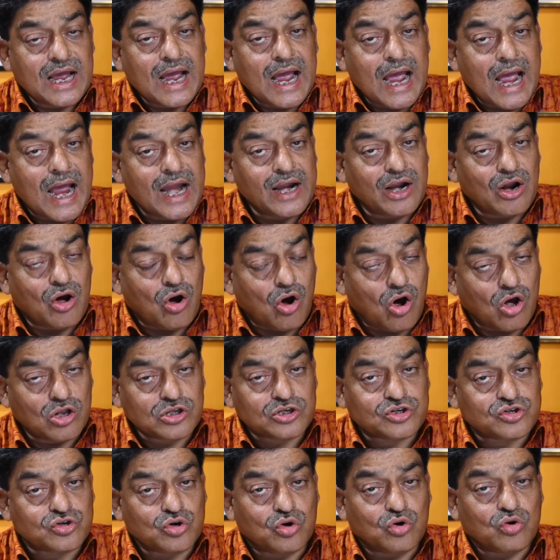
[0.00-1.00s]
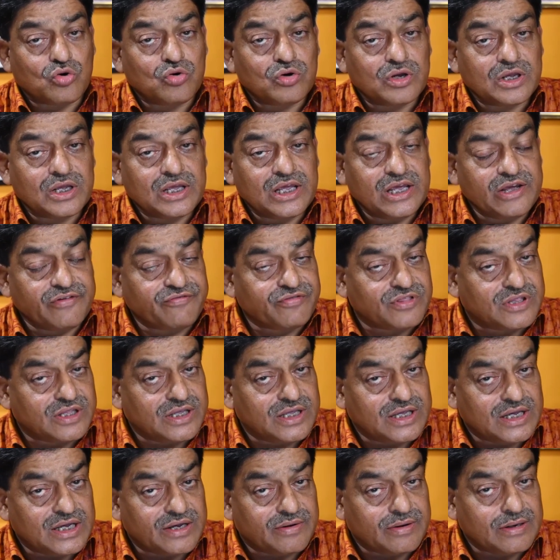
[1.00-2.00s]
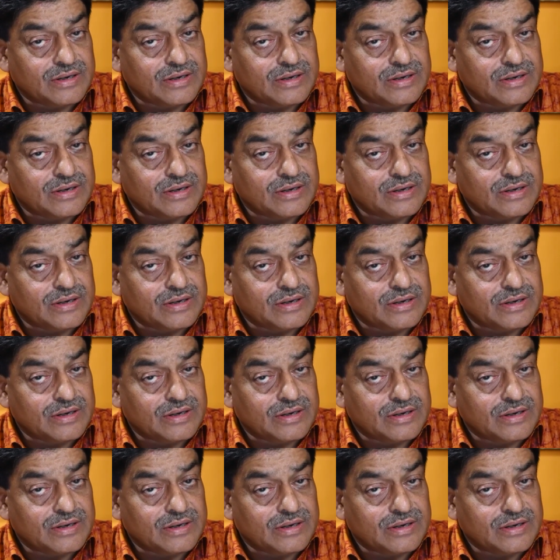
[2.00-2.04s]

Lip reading: and also if the